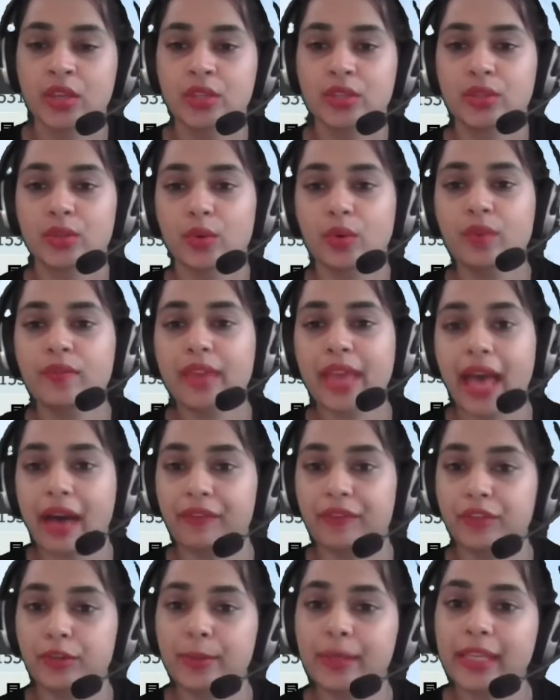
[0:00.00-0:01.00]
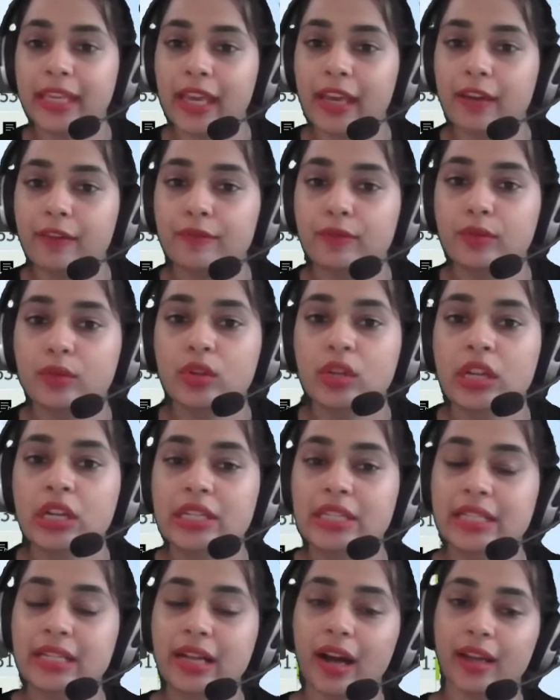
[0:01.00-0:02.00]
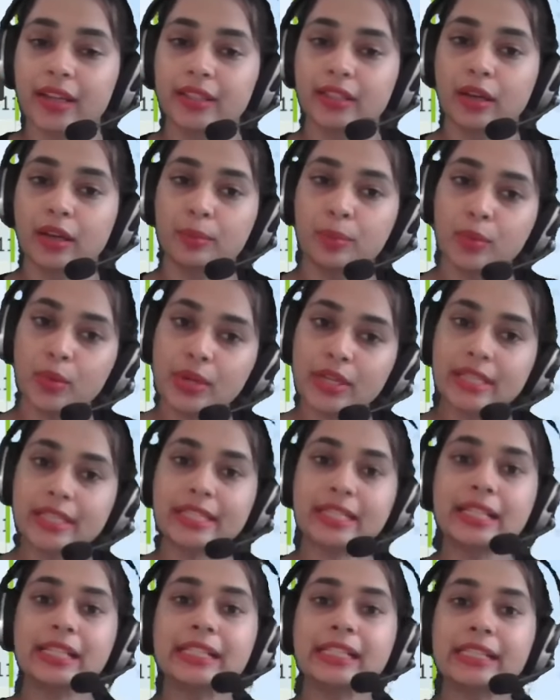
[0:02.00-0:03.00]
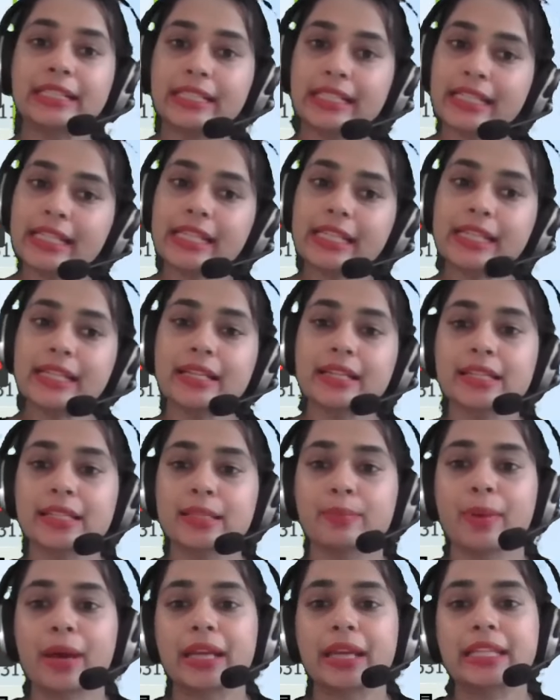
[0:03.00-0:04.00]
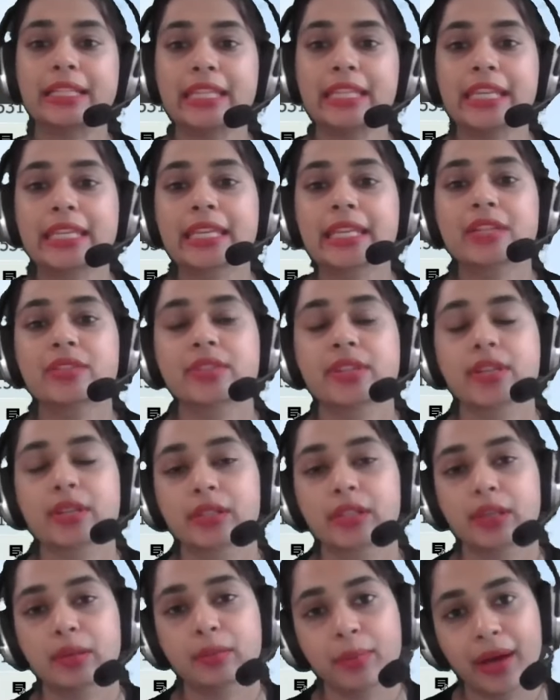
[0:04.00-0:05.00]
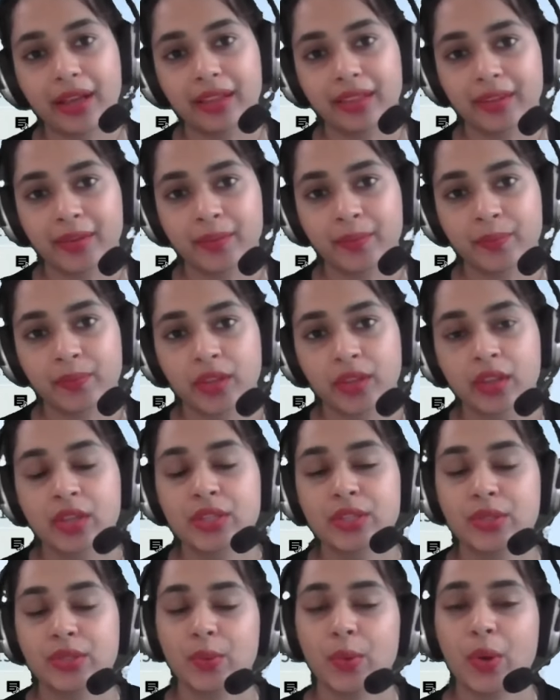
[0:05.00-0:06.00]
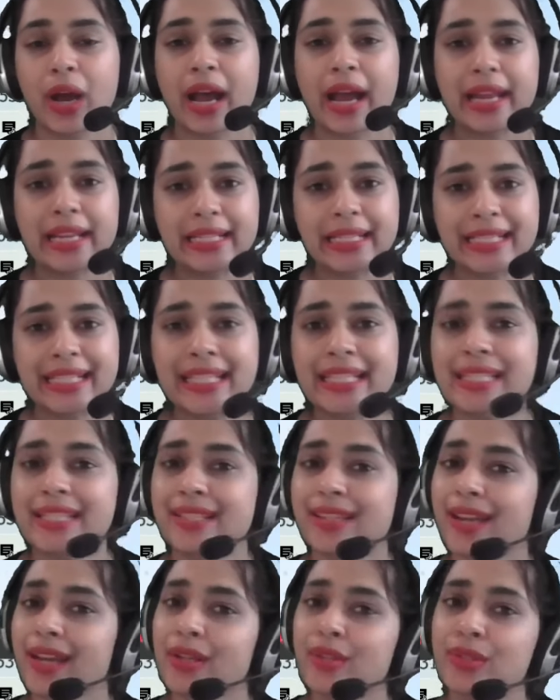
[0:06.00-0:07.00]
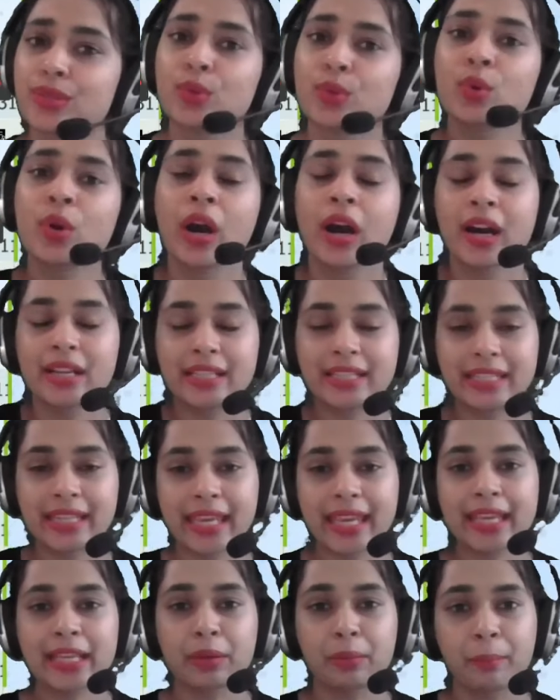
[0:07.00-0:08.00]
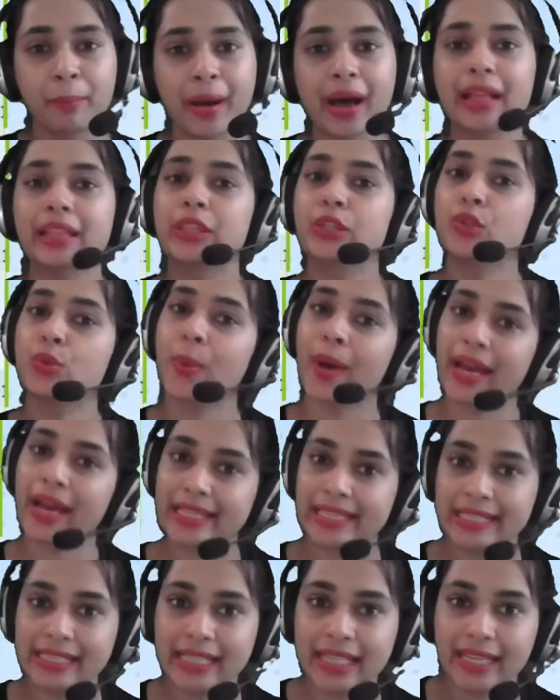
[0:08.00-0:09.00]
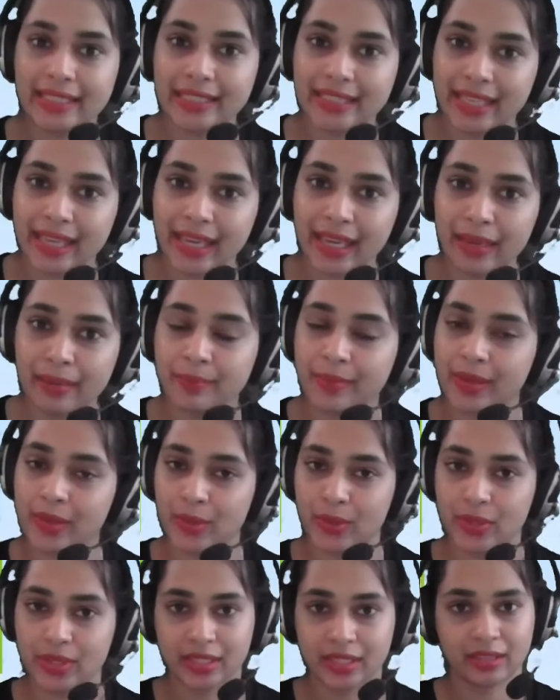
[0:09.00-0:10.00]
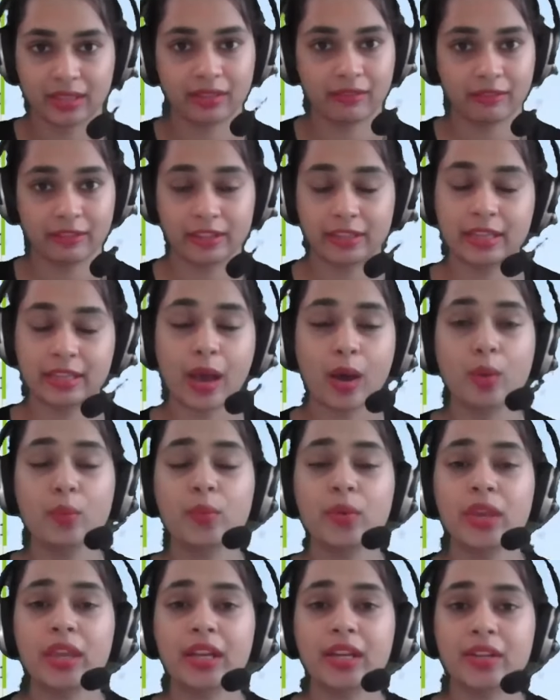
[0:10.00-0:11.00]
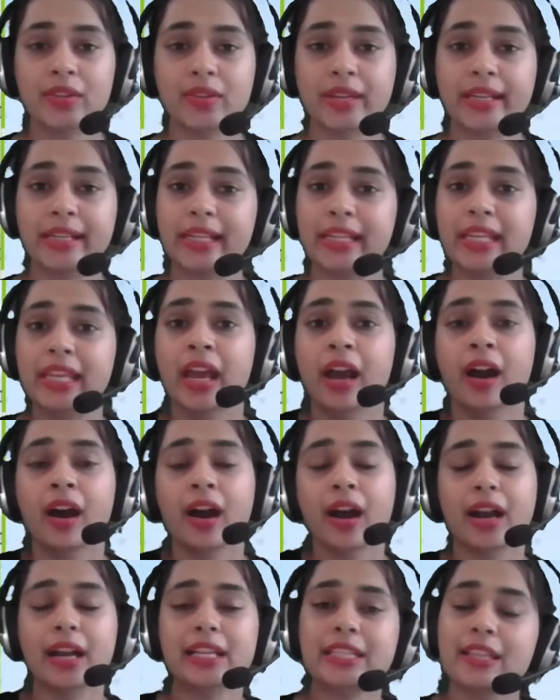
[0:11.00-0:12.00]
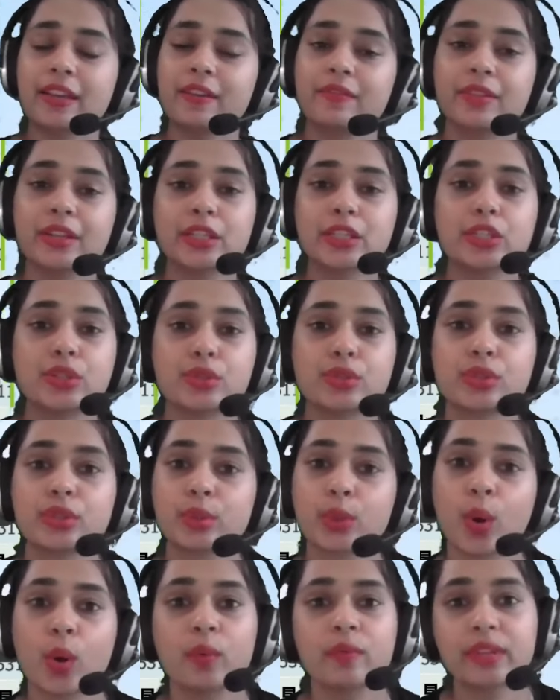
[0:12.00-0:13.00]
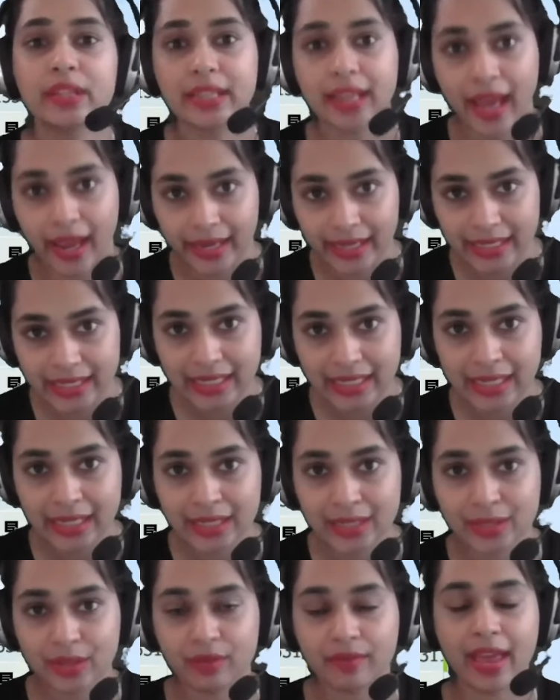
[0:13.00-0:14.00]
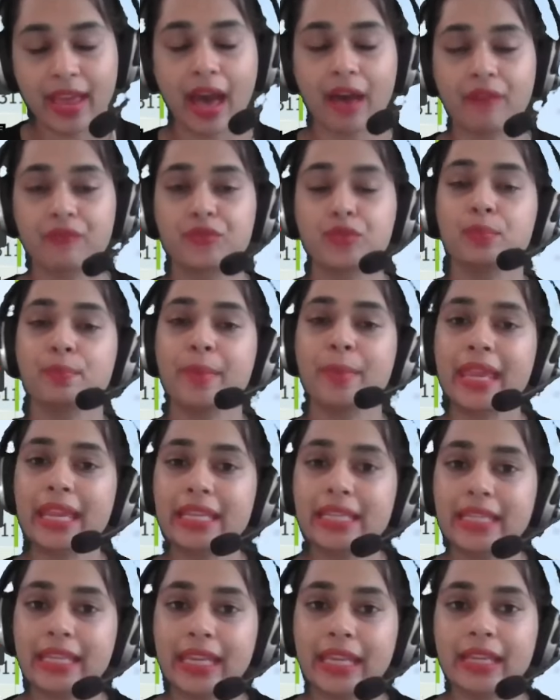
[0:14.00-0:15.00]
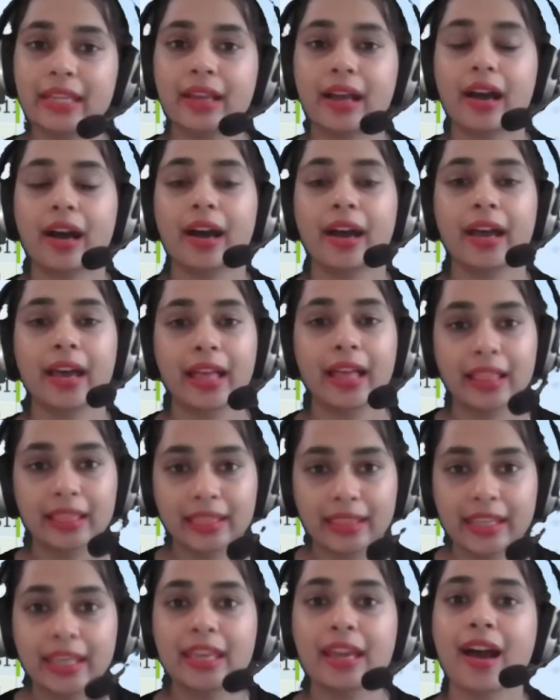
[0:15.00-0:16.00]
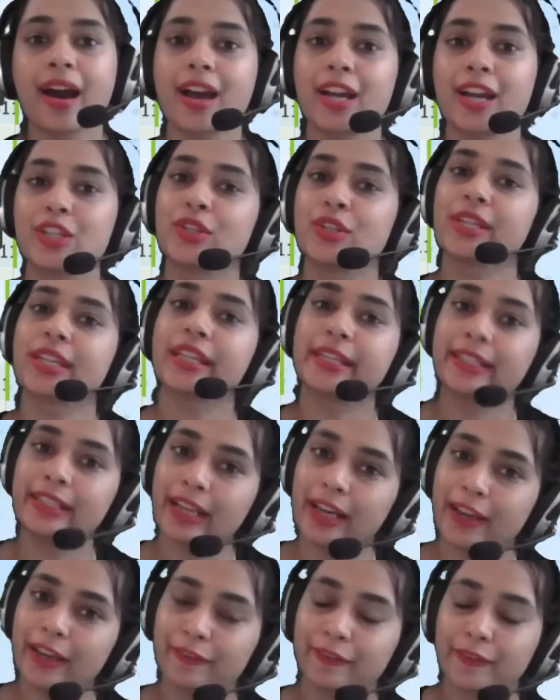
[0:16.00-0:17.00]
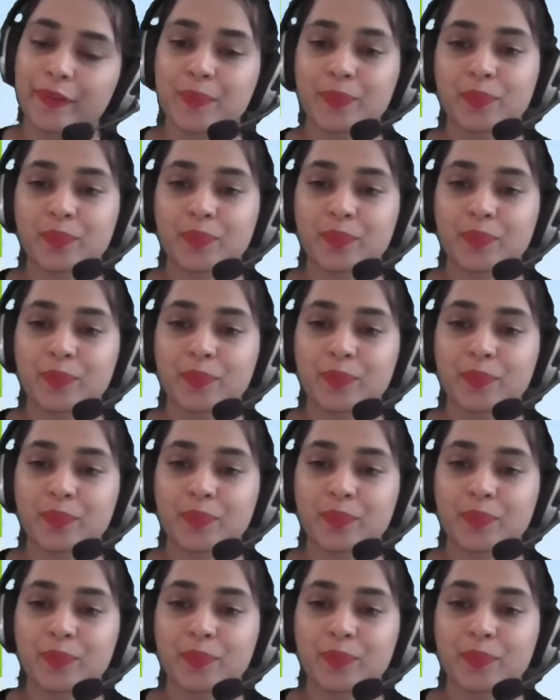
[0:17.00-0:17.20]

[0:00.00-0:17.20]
So we have to be careful regarding our personal cleanliness by taking regular bath. So at least try to take bath twicely a day because now we currently are suffering due to COVID-19 so we have to maintain a healthy hygienic life.